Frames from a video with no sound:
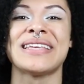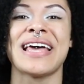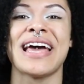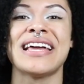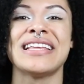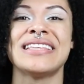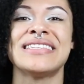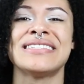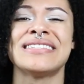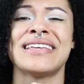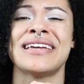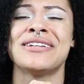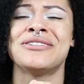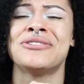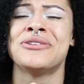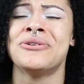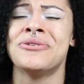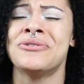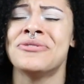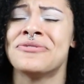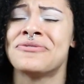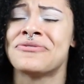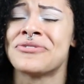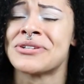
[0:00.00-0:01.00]
said, stay
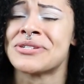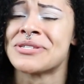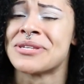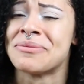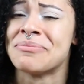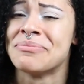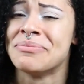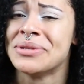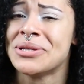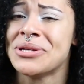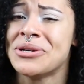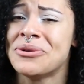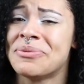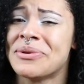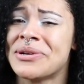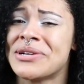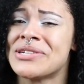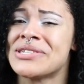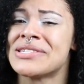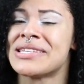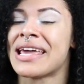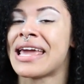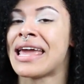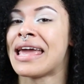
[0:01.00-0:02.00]
tuned for some
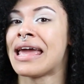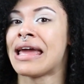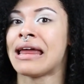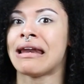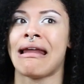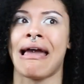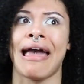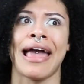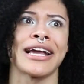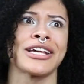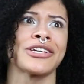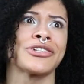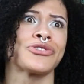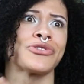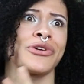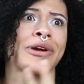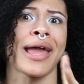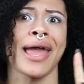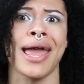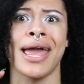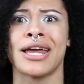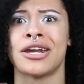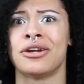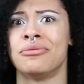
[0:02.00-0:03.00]
bloopers and extra
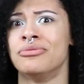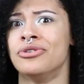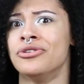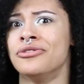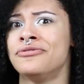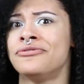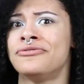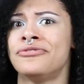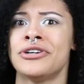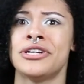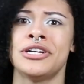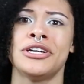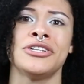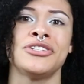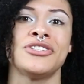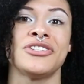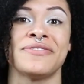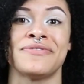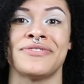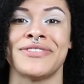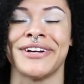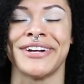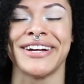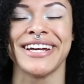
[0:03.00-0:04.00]
animal footage
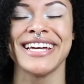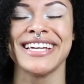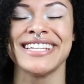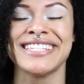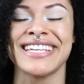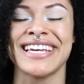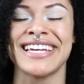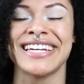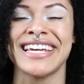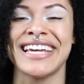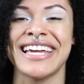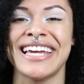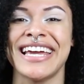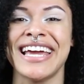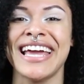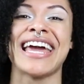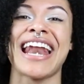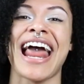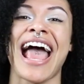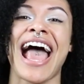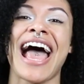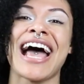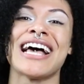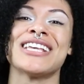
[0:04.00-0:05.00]
if there is any.
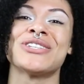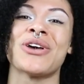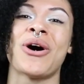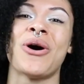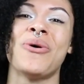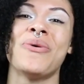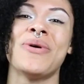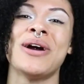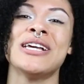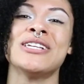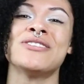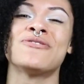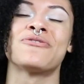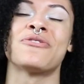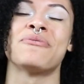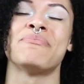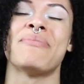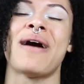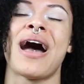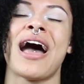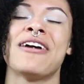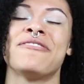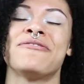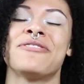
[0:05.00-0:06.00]
And as always, from
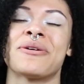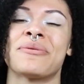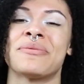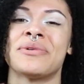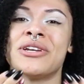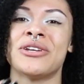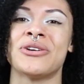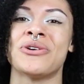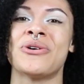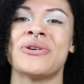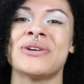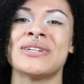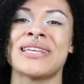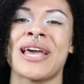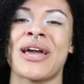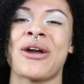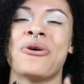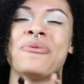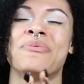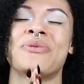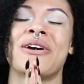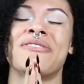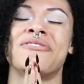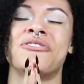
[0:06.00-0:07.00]
my family to yours, I
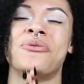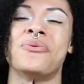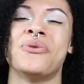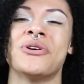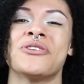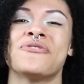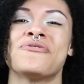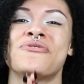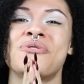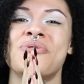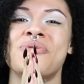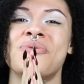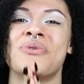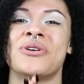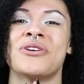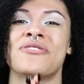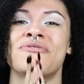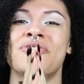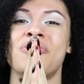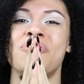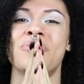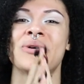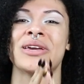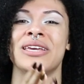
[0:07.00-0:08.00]
hope you have a wonderful,
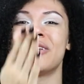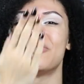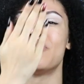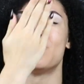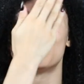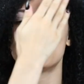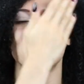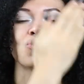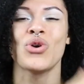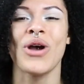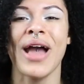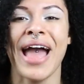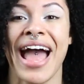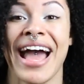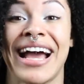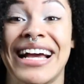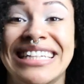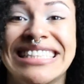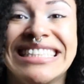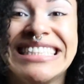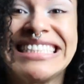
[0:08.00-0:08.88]
wonderful week. Mwah!